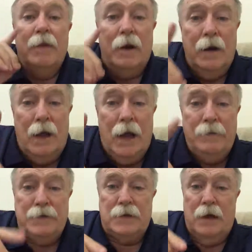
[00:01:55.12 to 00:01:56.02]
the
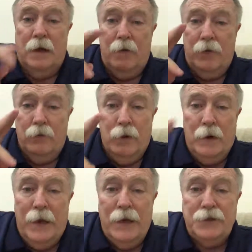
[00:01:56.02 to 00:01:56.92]
lifestyle, the
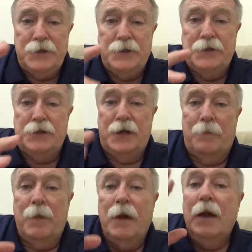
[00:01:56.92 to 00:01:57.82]

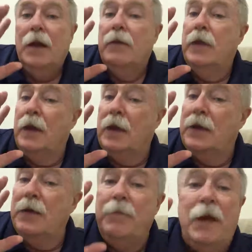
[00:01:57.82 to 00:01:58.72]
relationship,
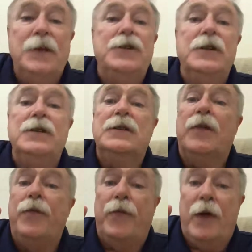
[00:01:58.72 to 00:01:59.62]
the dimensions
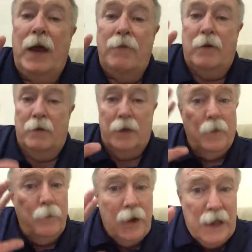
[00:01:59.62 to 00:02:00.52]
of favor,
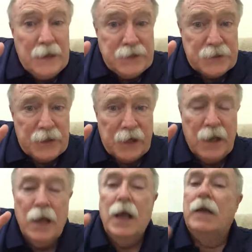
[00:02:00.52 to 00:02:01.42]
the blessing,
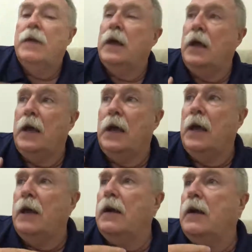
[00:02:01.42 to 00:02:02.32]

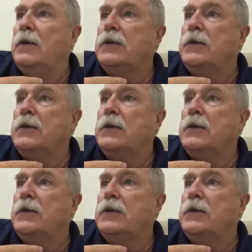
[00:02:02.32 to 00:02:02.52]
the